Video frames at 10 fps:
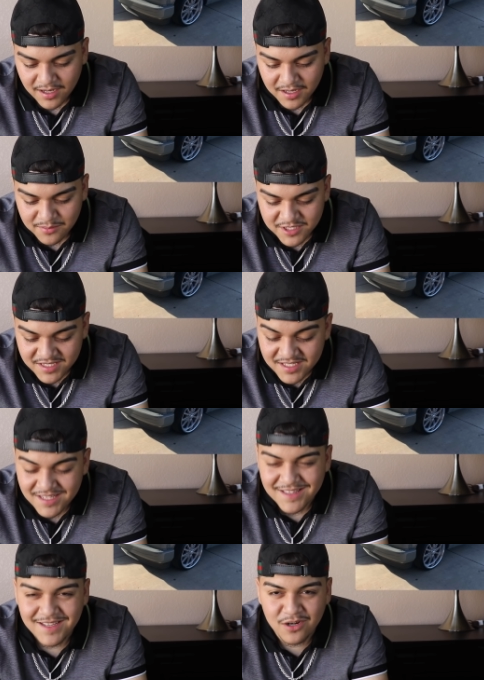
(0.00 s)
Um, just needs a
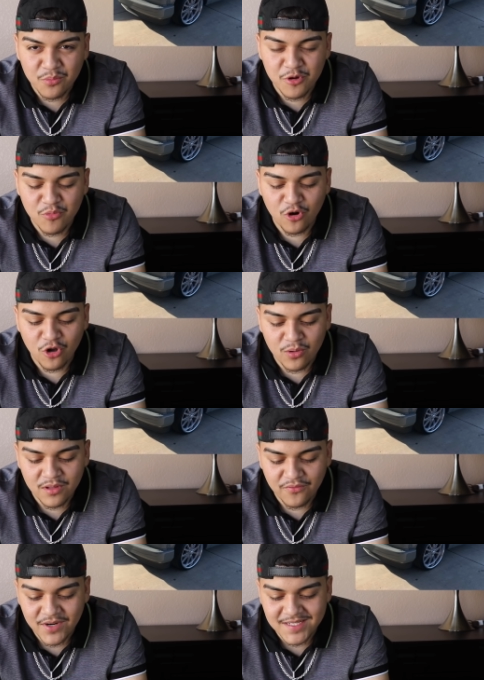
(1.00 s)
little bit more low in
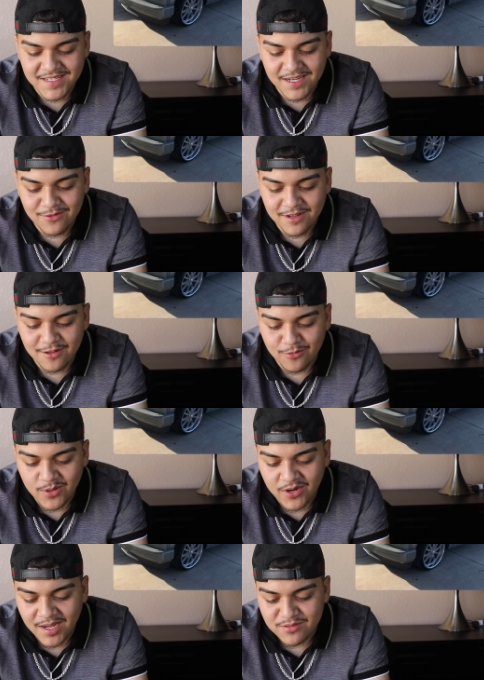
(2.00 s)
the front to get rid of the
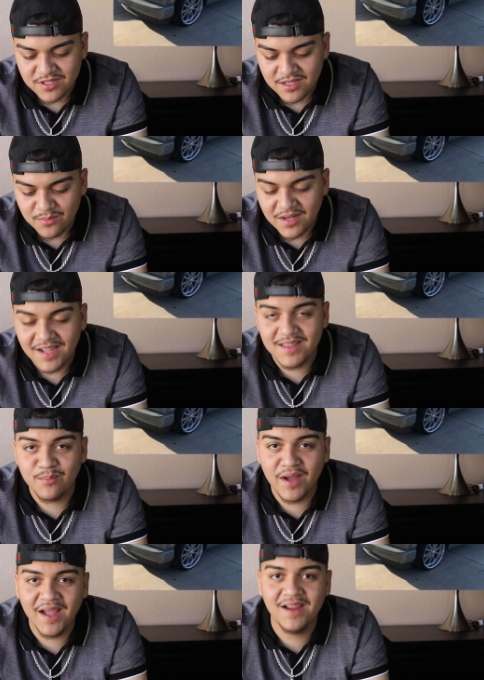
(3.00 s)
wheel gap so it can be like the
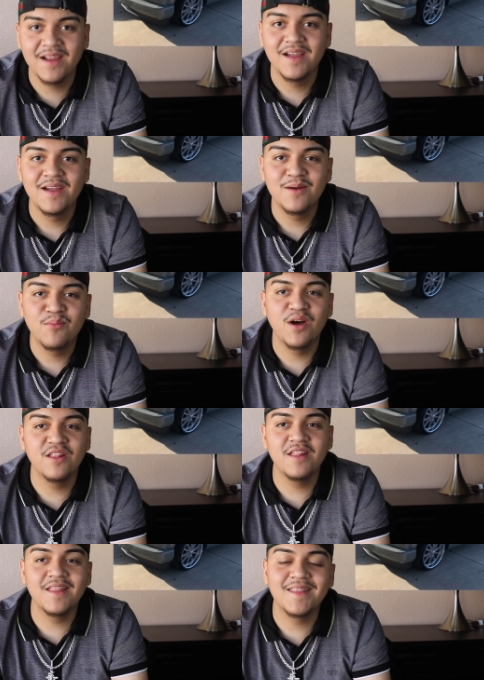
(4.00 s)
back. But
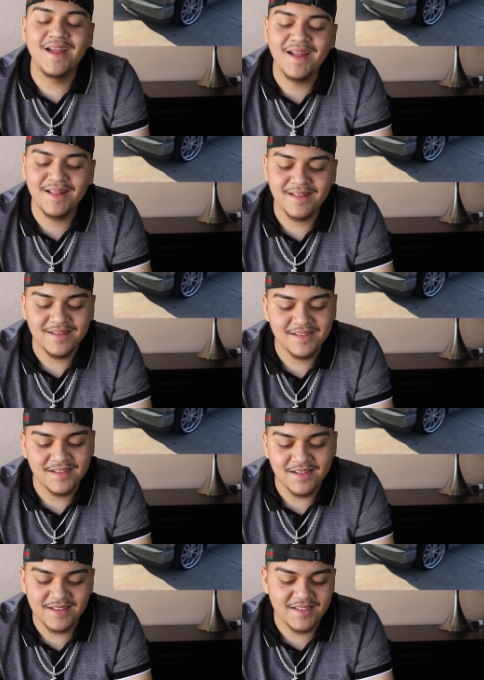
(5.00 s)
other than that,
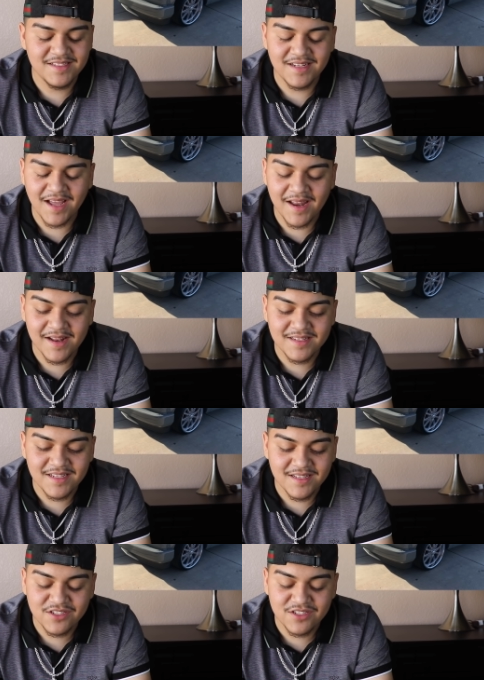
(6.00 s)
easy nine out of 10.